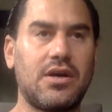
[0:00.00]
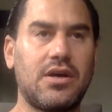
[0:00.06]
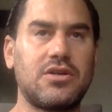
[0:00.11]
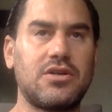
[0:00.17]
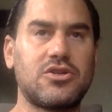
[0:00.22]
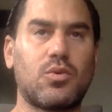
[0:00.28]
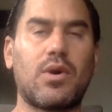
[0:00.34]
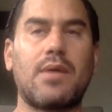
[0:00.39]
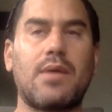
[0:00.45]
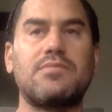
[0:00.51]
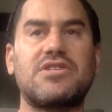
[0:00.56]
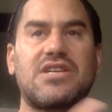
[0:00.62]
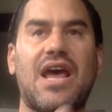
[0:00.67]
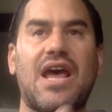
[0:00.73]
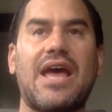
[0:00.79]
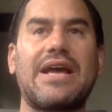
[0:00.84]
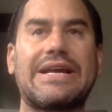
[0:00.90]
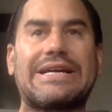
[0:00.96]
So what I'm
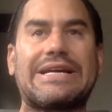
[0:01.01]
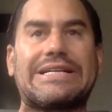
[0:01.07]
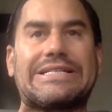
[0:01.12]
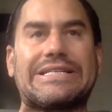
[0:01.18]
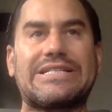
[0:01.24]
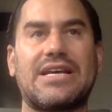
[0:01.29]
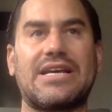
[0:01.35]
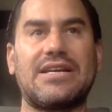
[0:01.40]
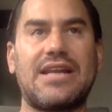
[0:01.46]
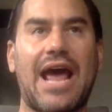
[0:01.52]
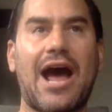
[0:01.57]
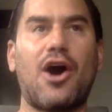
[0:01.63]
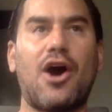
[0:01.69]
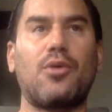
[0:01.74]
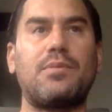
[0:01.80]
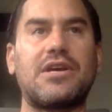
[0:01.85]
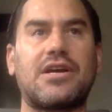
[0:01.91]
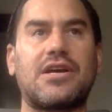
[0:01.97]
saying is that
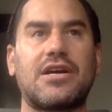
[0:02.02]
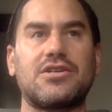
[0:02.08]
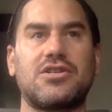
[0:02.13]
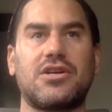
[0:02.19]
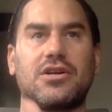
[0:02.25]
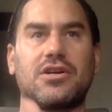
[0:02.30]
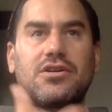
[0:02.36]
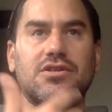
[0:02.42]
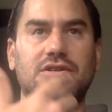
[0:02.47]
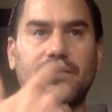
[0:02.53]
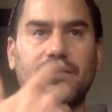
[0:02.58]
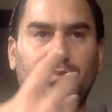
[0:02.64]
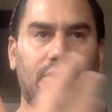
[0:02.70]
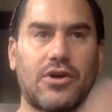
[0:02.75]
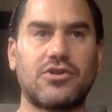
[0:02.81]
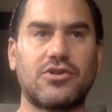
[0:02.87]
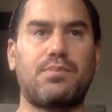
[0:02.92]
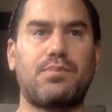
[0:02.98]
now, because
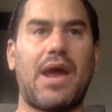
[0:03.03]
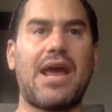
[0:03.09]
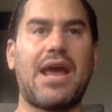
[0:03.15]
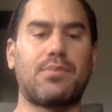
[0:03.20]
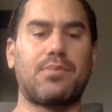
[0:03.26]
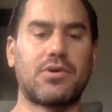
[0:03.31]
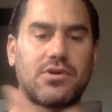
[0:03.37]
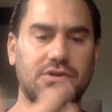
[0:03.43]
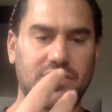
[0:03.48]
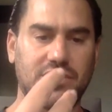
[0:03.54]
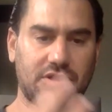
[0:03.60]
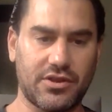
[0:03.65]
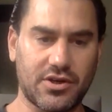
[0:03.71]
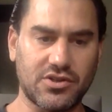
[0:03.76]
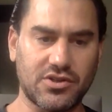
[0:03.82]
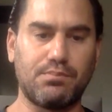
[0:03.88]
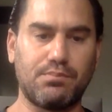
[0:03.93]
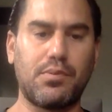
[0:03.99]
there's papers and
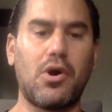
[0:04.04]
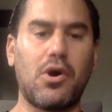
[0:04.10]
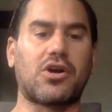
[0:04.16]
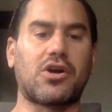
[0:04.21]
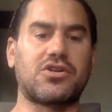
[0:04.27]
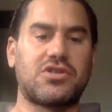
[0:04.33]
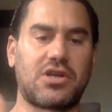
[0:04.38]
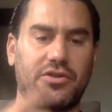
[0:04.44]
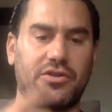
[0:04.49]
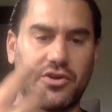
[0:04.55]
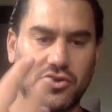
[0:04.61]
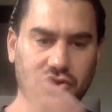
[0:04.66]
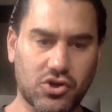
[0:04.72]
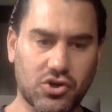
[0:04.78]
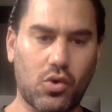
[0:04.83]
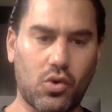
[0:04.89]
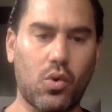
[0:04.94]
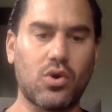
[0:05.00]
there's books and there's
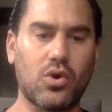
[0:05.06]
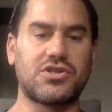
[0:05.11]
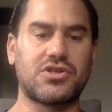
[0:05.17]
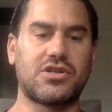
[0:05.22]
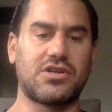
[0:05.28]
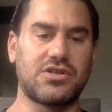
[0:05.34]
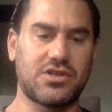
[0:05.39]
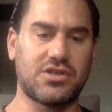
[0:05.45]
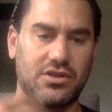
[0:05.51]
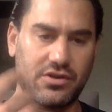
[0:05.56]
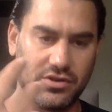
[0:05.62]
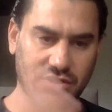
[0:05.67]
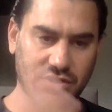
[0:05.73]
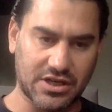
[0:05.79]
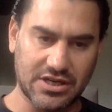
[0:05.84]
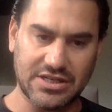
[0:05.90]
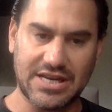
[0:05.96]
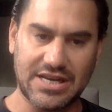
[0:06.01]
courses and
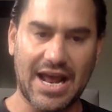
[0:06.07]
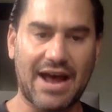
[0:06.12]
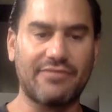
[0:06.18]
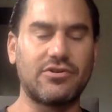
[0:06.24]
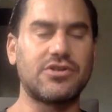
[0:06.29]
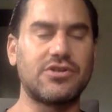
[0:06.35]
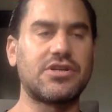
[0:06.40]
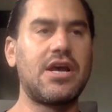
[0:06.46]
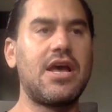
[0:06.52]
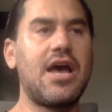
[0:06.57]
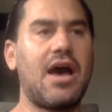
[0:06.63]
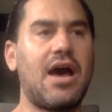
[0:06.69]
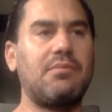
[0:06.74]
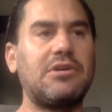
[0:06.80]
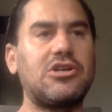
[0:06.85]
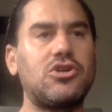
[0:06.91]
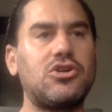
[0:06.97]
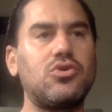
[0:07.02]
there's cadavers,
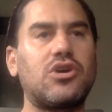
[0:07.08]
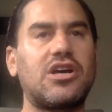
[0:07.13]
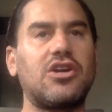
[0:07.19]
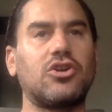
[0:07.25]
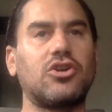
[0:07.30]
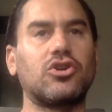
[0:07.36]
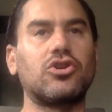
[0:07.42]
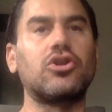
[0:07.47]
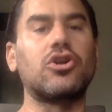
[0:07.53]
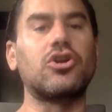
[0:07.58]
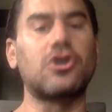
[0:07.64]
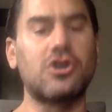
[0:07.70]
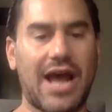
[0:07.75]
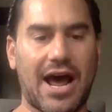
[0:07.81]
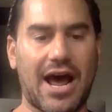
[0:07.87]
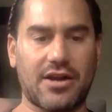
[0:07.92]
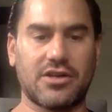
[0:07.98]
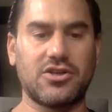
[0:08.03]
you can learn
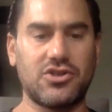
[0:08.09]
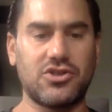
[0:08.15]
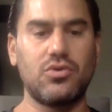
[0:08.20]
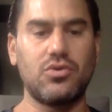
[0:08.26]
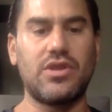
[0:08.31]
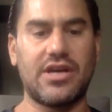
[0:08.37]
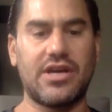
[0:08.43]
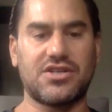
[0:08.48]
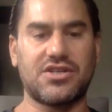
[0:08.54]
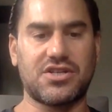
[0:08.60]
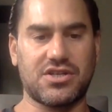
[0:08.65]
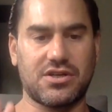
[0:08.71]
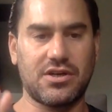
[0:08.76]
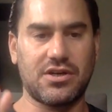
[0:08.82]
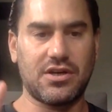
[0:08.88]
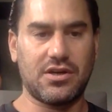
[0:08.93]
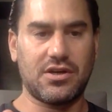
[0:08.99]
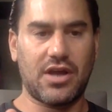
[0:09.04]
how to do
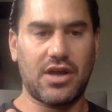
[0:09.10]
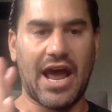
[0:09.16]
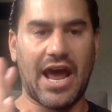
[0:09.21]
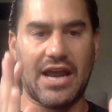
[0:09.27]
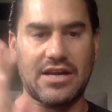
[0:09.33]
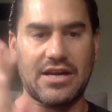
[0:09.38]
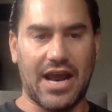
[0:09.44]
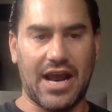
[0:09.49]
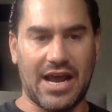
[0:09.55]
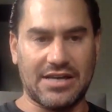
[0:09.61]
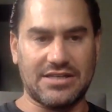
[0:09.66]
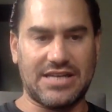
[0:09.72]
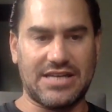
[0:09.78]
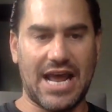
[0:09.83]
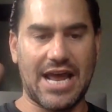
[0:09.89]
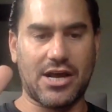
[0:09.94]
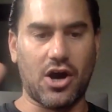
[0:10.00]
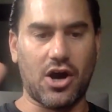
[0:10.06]
this and
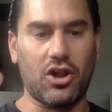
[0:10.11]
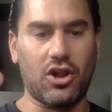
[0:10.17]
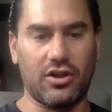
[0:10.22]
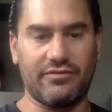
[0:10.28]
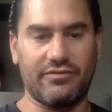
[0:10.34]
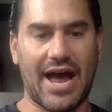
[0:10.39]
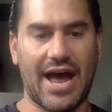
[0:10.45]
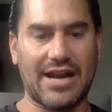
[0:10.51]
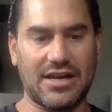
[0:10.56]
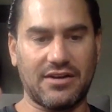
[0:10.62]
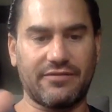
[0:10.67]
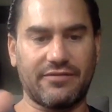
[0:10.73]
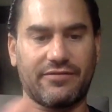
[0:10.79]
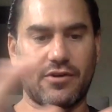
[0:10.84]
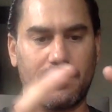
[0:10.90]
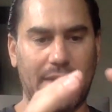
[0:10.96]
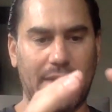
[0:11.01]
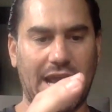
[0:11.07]
take all of that
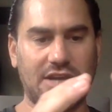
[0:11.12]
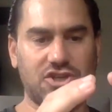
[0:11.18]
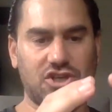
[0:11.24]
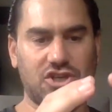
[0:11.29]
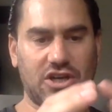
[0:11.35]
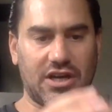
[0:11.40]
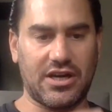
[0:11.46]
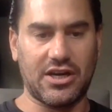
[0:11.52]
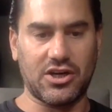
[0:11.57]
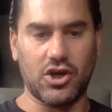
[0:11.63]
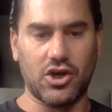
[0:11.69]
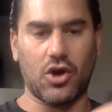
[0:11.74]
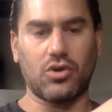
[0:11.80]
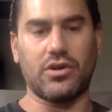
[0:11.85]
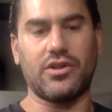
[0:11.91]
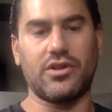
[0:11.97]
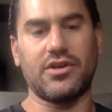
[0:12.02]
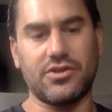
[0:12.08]
information and
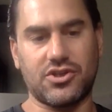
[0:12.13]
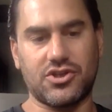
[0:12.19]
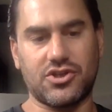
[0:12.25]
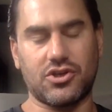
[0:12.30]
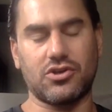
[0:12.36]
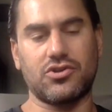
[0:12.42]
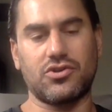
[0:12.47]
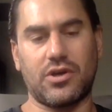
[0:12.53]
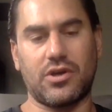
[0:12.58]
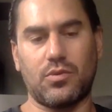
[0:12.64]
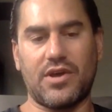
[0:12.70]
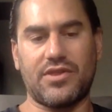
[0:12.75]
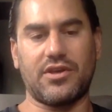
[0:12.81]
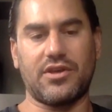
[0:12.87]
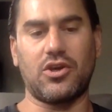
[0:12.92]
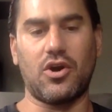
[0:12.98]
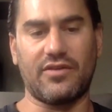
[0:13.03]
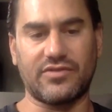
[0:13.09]
go to the surgery with
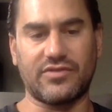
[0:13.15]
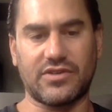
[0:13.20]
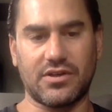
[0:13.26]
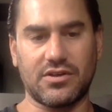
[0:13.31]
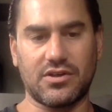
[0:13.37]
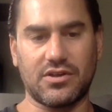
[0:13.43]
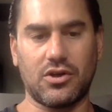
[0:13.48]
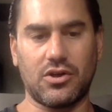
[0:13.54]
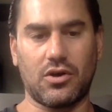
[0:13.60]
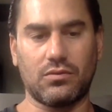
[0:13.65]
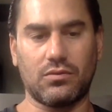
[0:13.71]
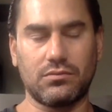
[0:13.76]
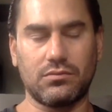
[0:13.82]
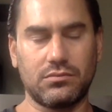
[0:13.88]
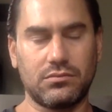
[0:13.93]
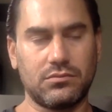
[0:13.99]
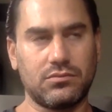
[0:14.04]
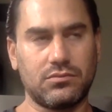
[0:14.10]
it. You don't have to,
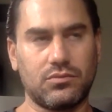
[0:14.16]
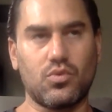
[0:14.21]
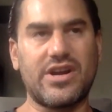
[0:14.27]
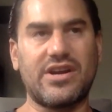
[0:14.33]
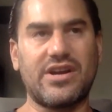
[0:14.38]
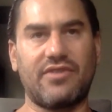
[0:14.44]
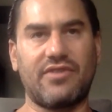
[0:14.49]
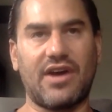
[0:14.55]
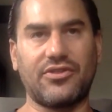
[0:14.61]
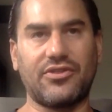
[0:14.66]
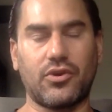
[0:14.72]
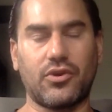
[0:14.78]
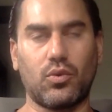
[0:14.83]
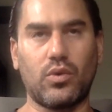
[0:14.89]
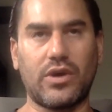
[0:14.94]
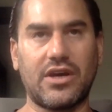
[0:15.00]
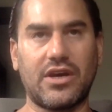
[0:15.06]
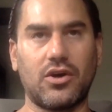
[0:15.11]
reinvent the
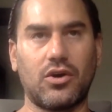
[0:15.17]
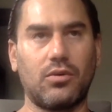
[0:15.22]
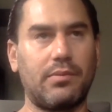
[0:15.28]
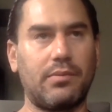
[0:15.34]
wheel.